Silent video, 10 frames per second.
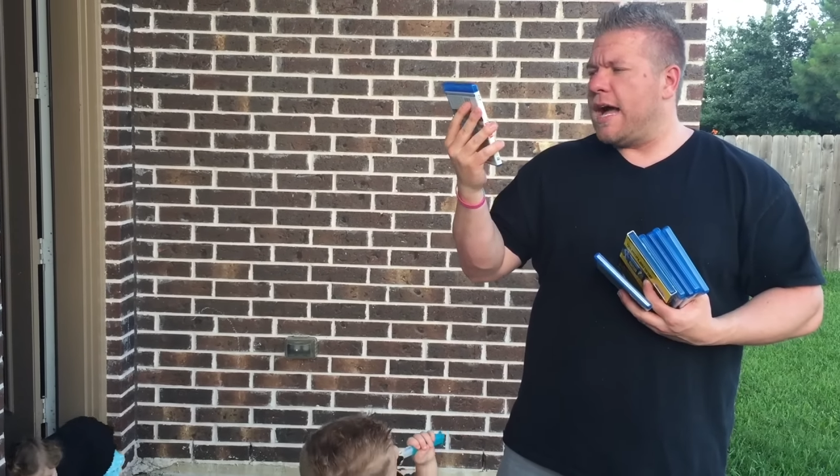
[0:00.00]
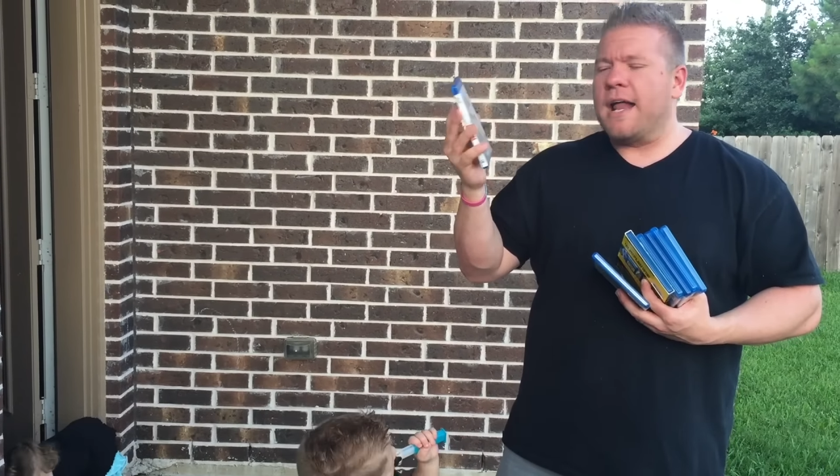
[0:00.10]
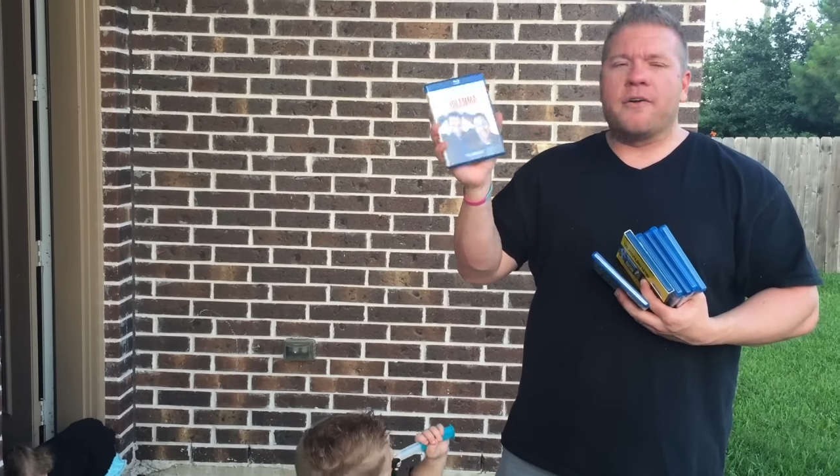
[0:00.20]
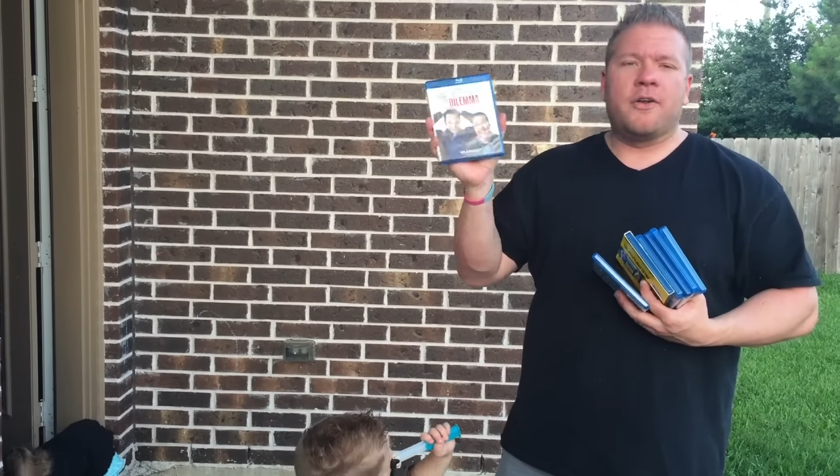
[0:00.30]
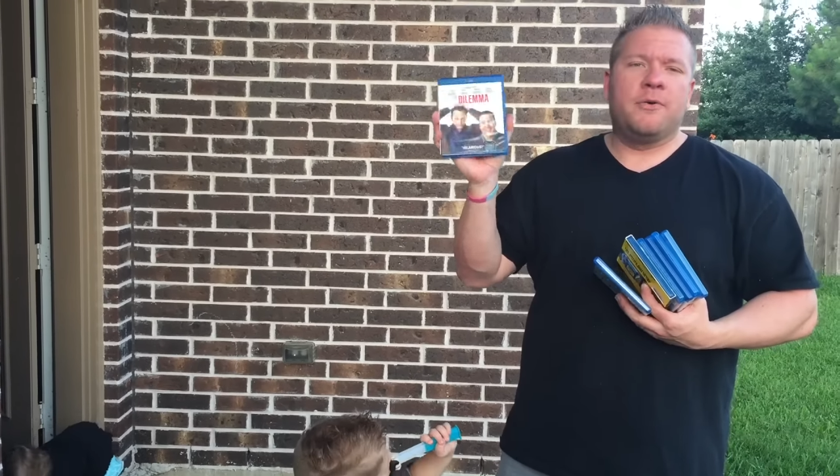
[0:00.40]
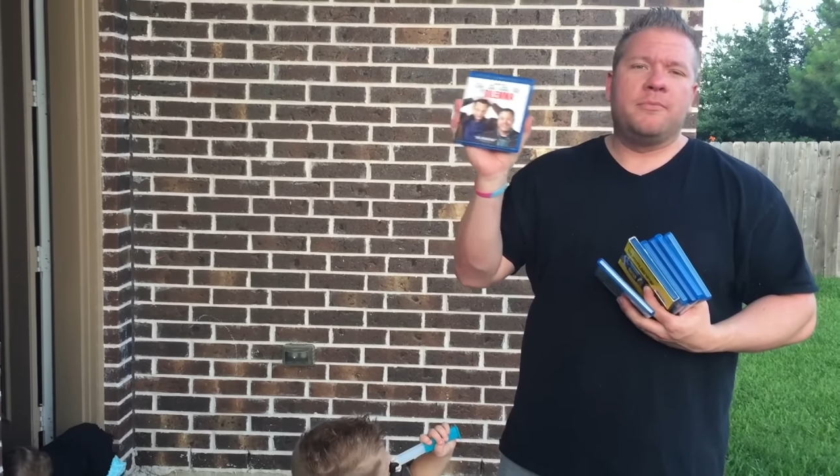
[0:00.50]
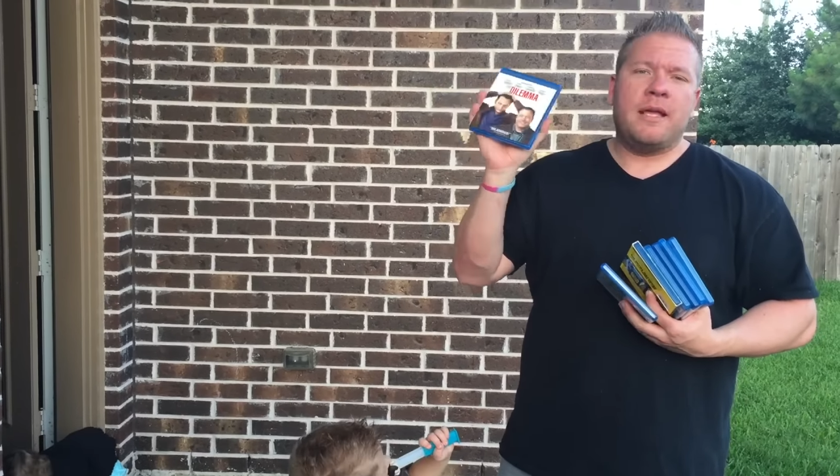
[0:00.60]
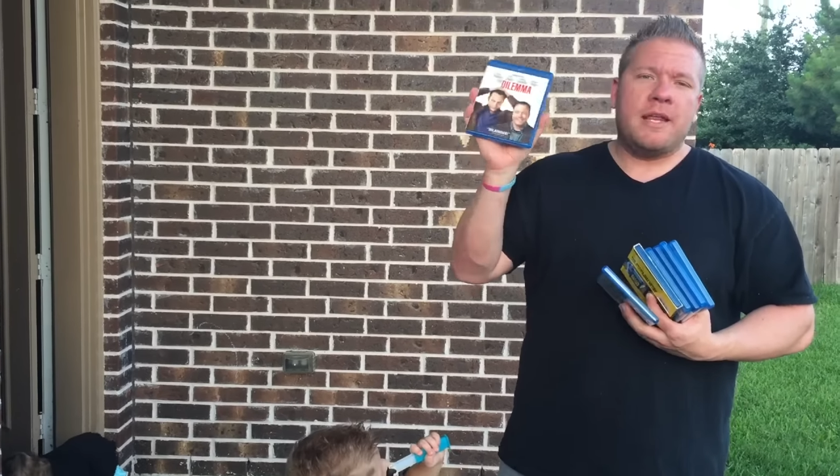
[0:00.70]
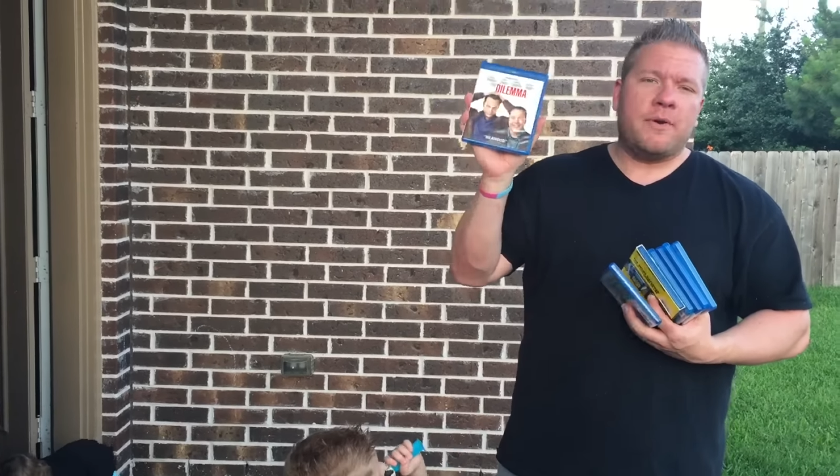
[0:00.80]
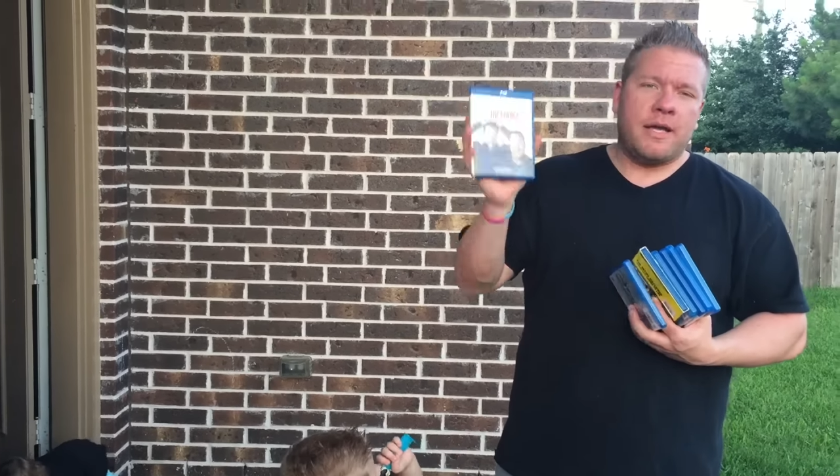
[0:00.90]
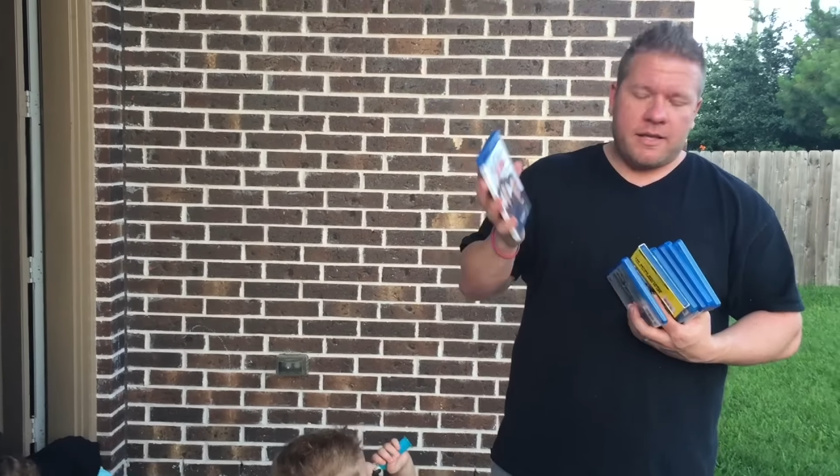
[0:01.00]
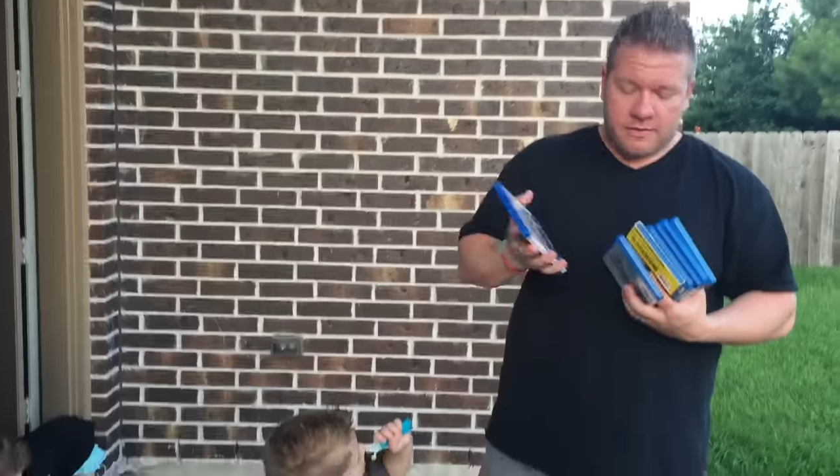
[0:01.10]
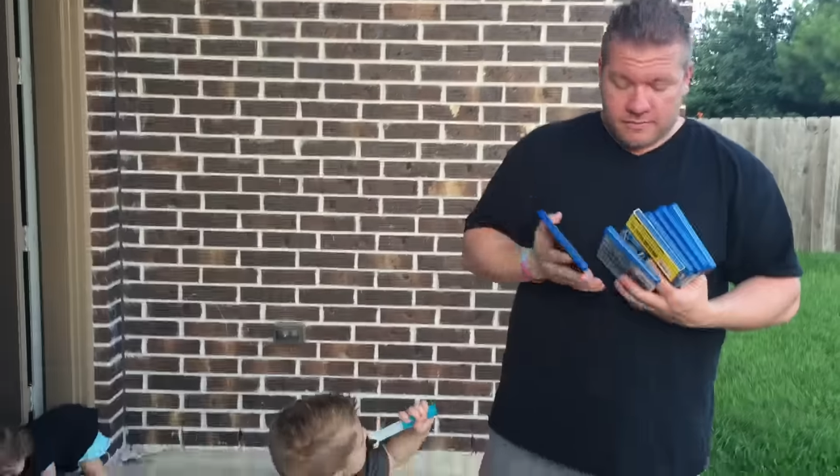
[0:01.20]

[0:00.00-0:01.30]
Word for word: I don't know. Anyway,